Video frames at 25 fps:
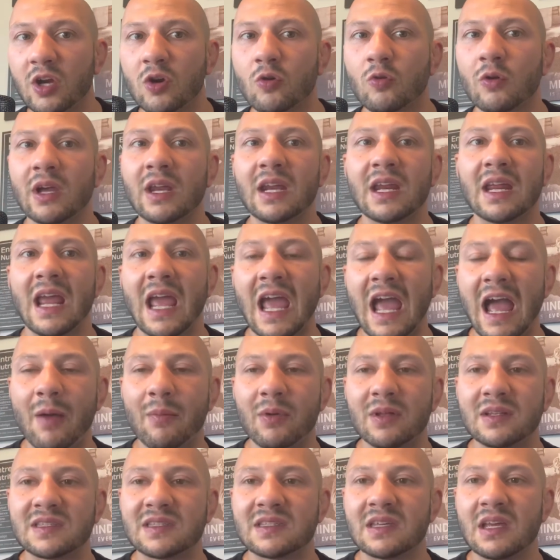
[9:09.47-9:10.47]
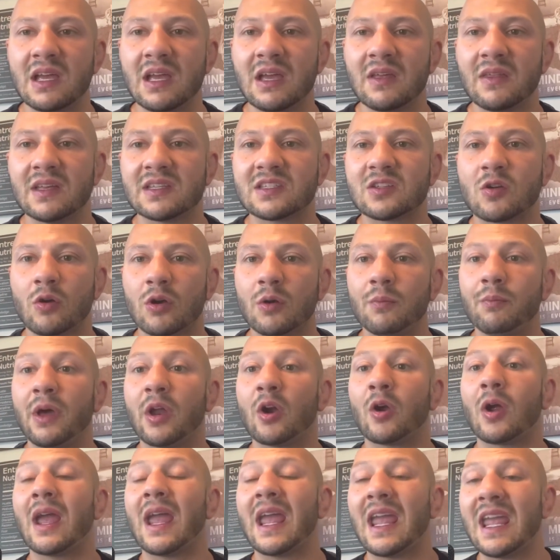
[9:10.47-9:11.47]
Creating habits that's going to
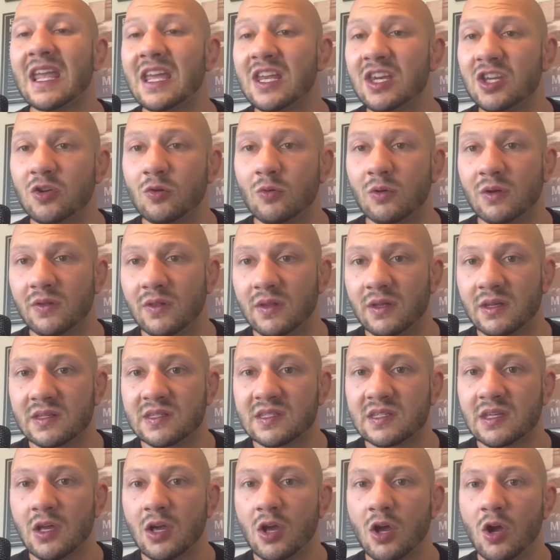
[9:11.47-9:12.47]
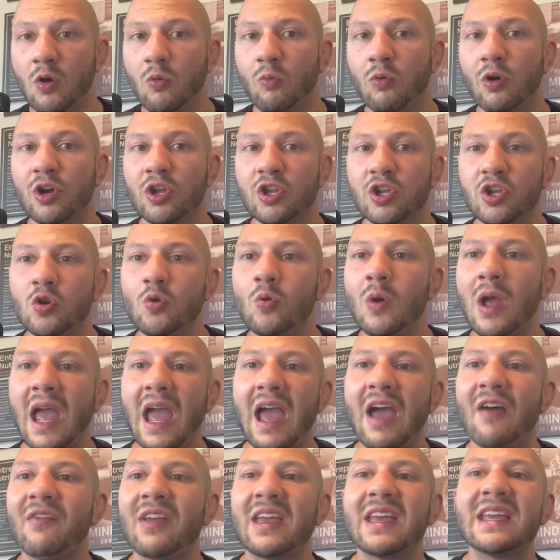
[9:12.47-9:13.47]
better aid you in this, where you
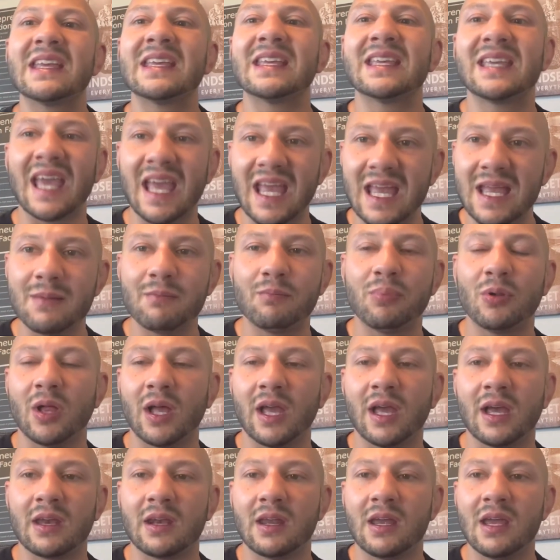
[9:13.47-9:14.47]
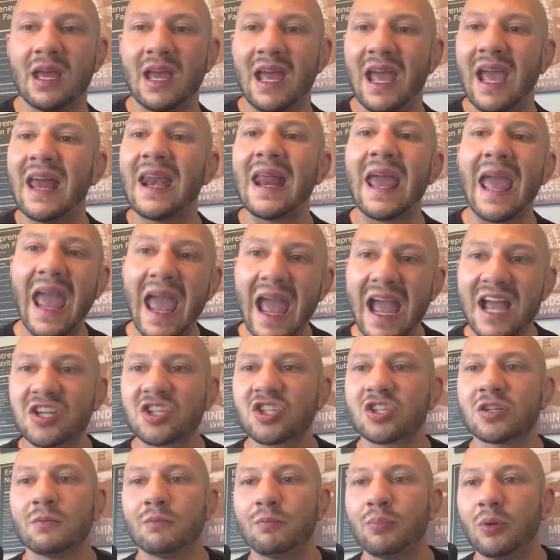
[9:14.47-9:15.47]
have a game plan, an
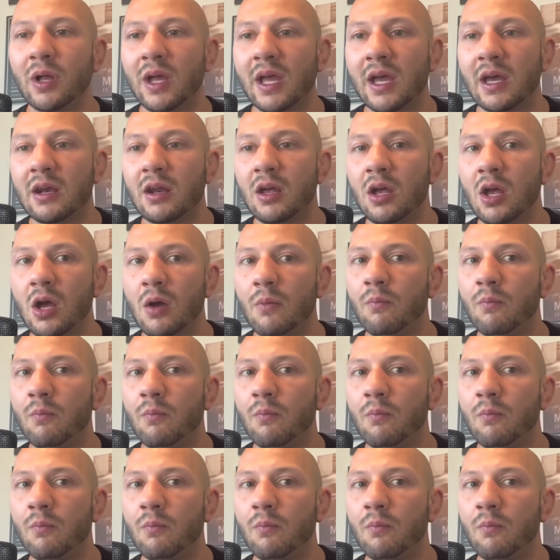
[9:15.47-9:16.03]
action plan,